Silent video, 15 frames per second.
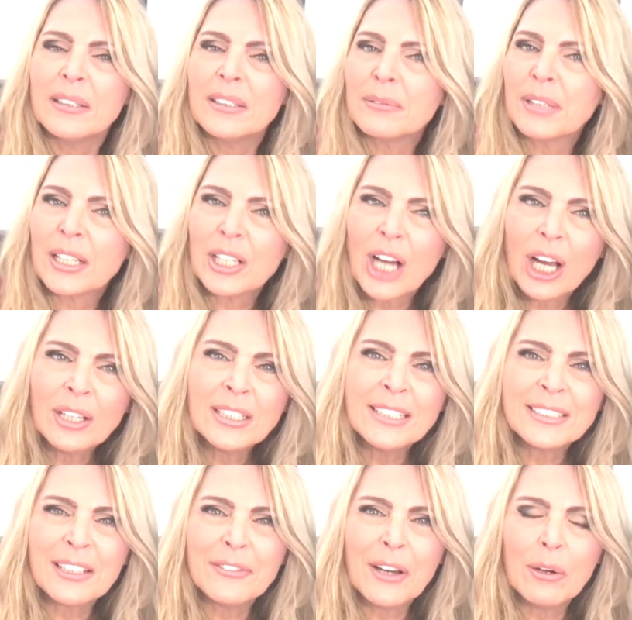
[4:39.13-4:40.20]

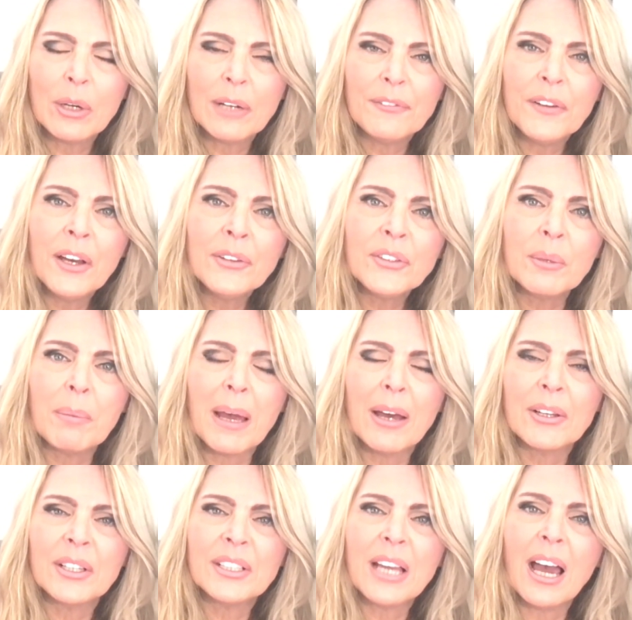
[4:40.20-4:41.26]
Regardless of how I felt
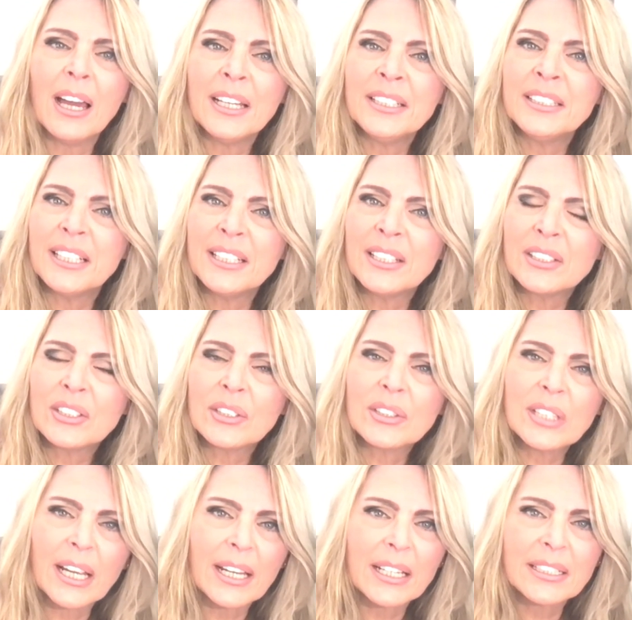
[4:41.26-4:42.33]
about it, I needed to
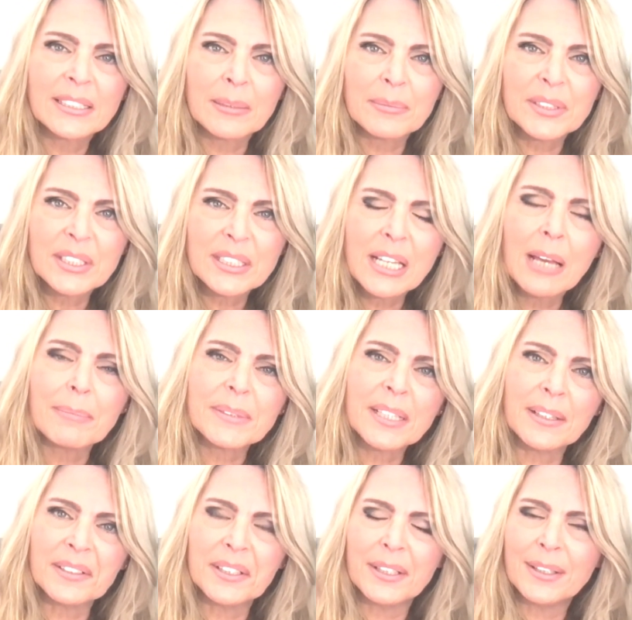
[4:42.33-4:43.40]
take some steps.
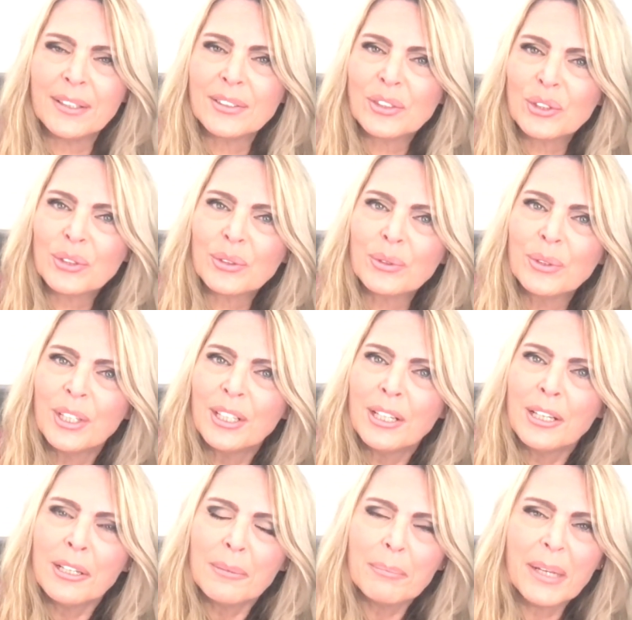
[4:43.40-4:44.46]
I needed to
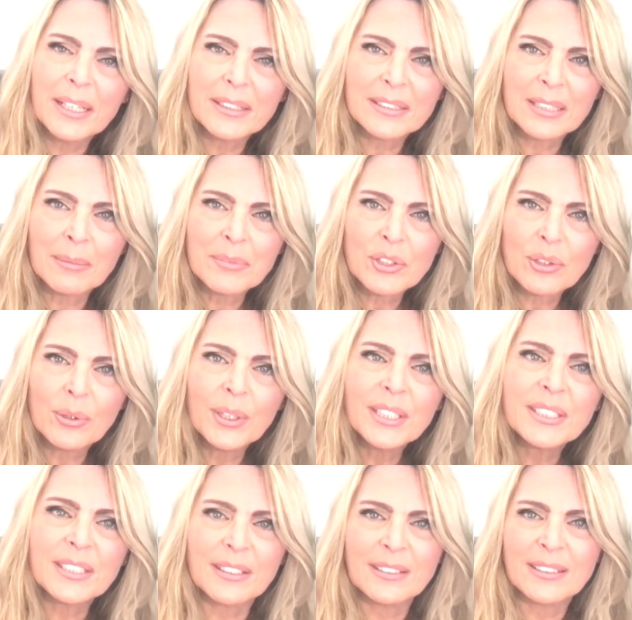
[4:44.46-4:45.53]
make some
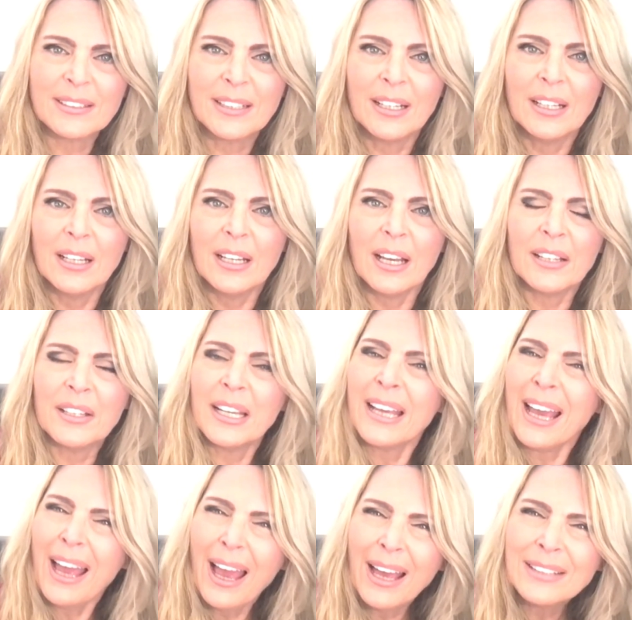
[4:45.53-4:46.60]
choices. And I
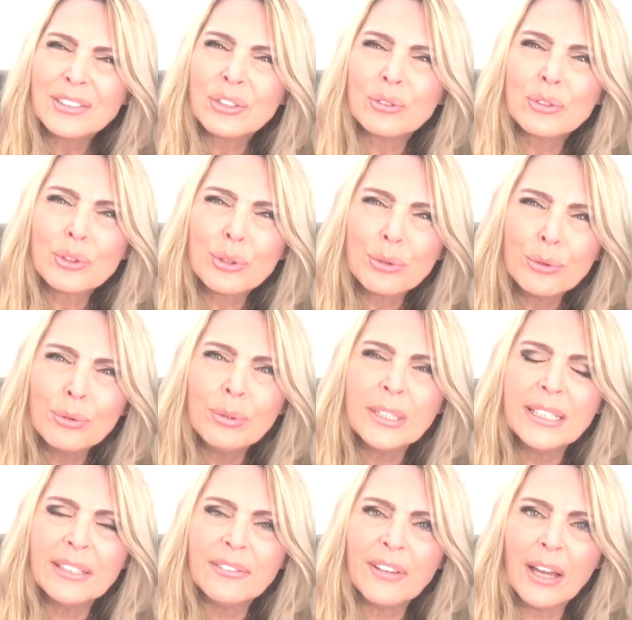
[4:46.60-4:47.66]
had to
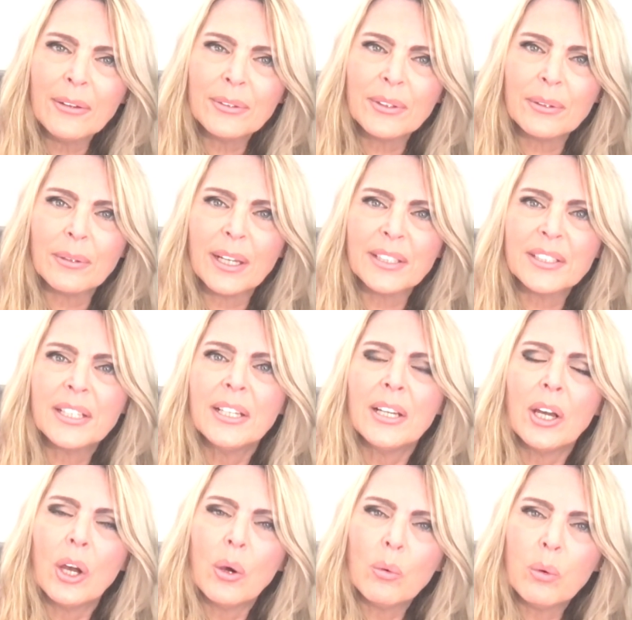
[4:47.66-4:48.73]
truly evaluate
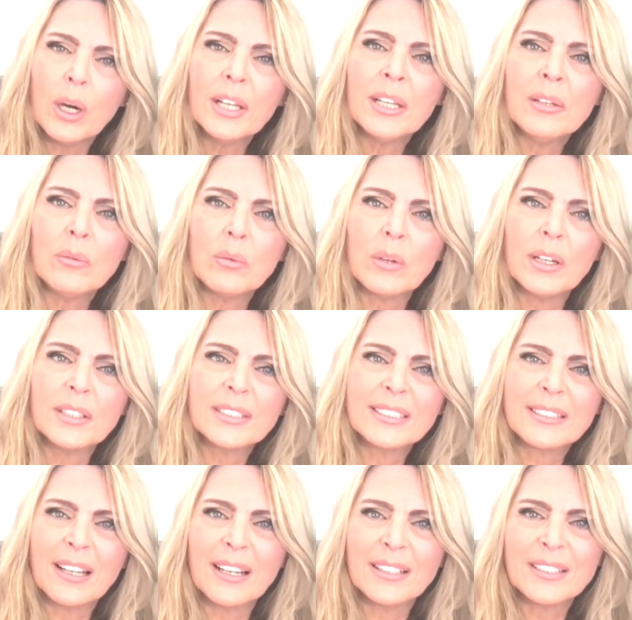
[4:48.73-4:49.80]
what it was
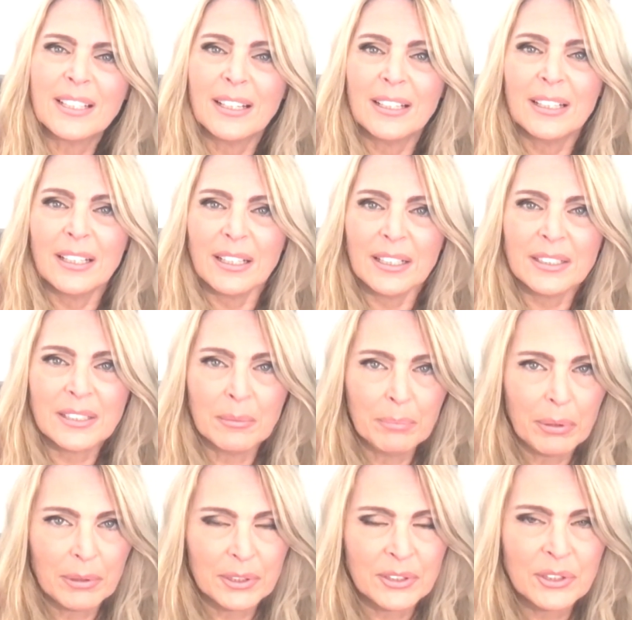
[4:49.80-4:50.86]
that is
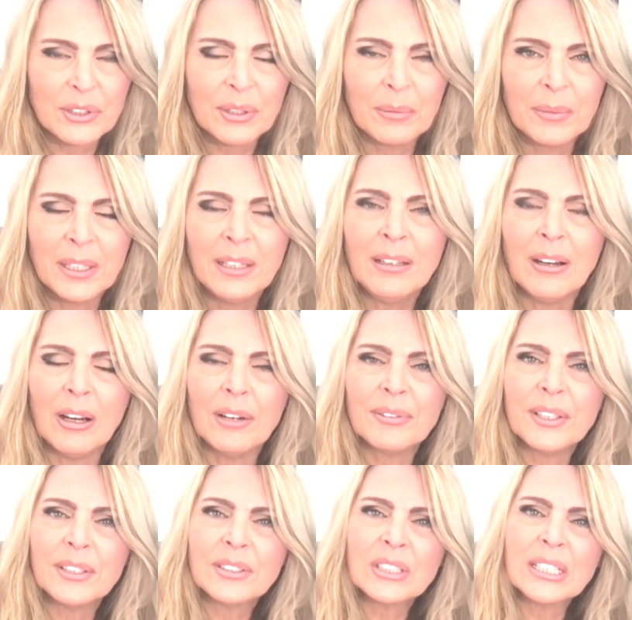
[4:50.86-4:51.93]
important to me,
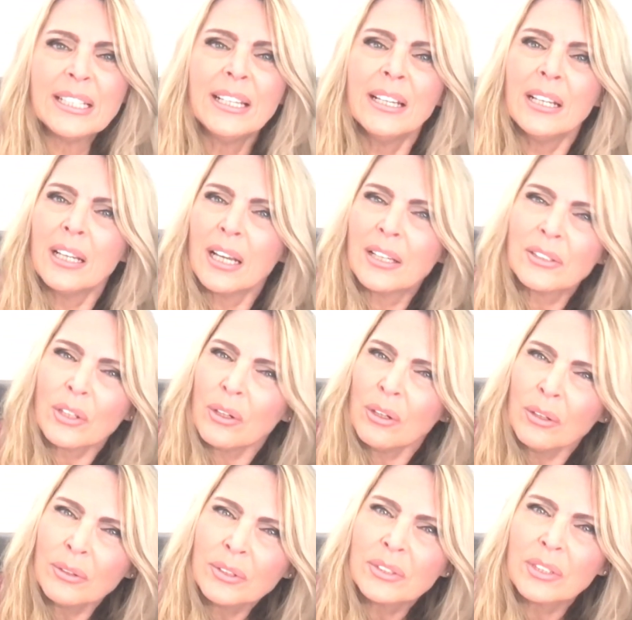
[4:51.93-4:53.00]
obviously, and
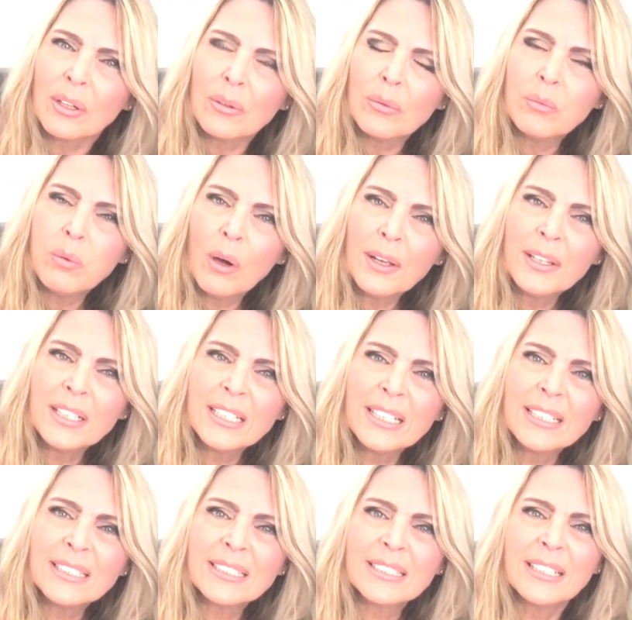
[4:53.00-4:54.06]
also what it
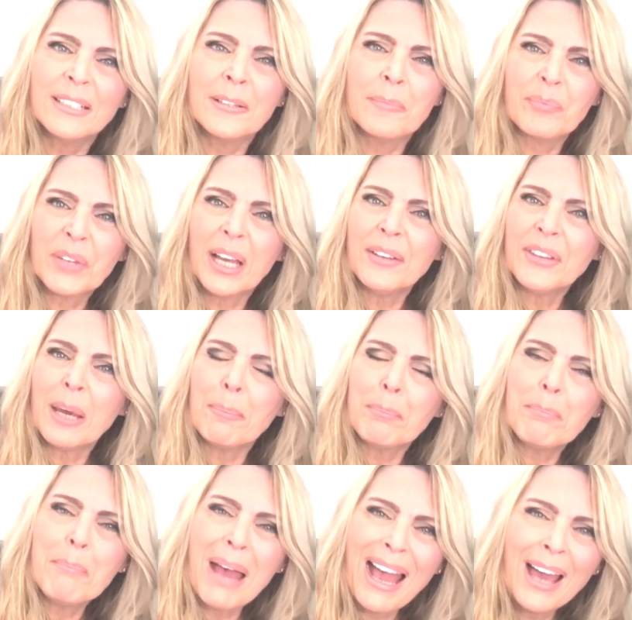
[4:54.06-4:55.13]
is that
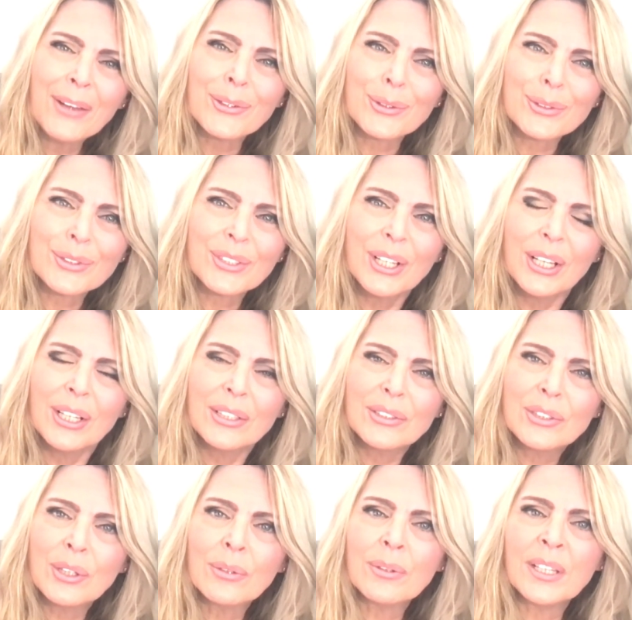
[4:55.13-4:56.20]
matters
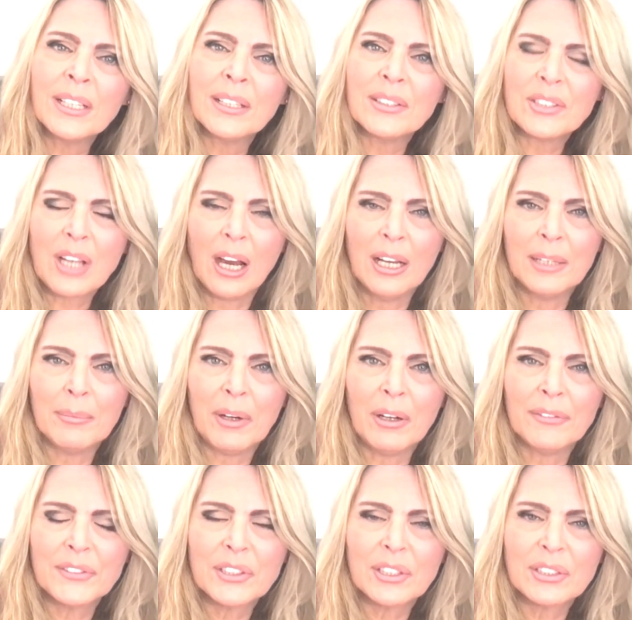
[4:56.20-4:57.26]
during a time
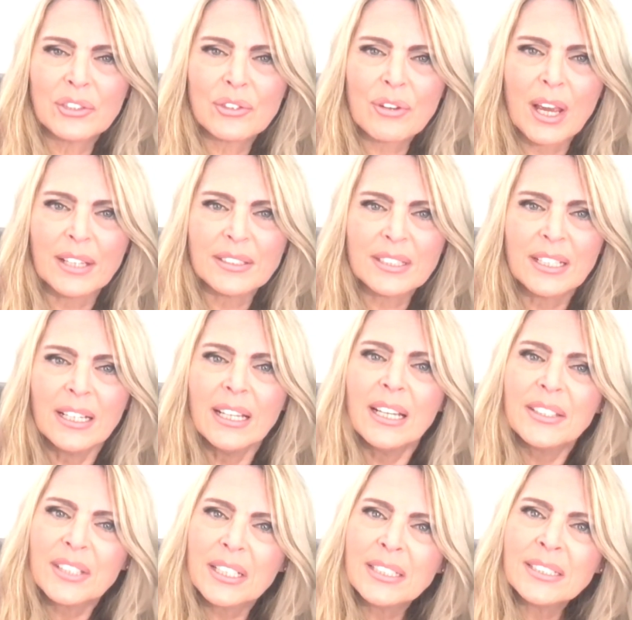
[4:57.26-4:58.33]
of distress.
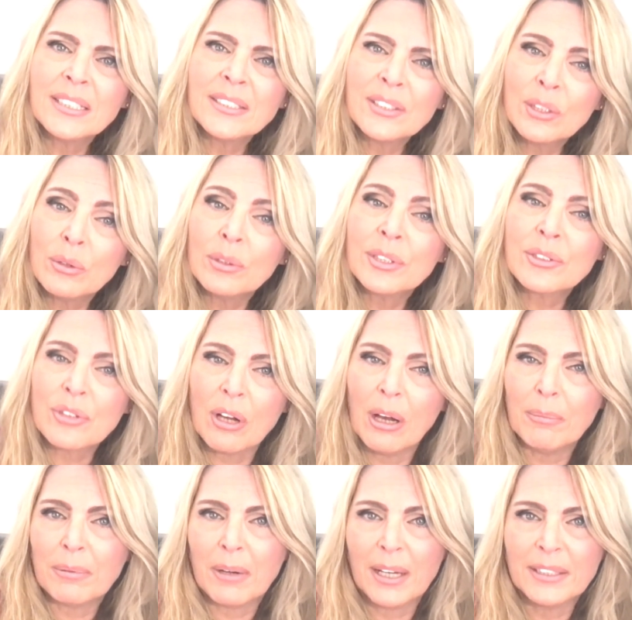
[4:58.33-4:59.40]
This is your job
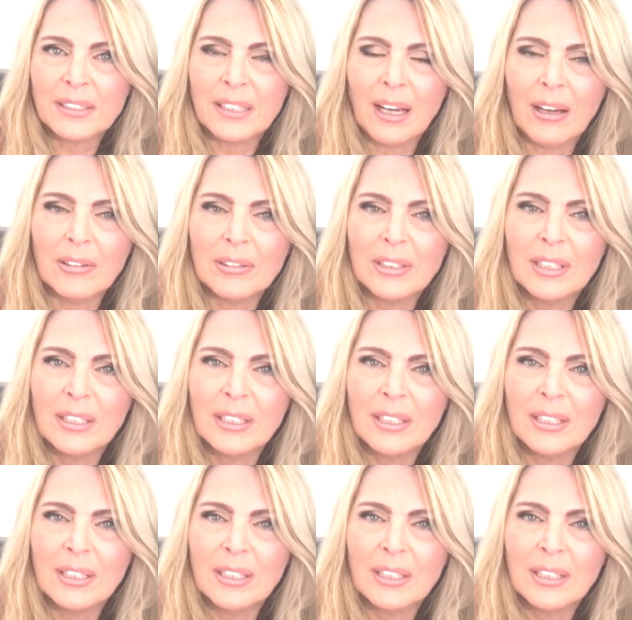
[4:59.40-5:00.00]
right now.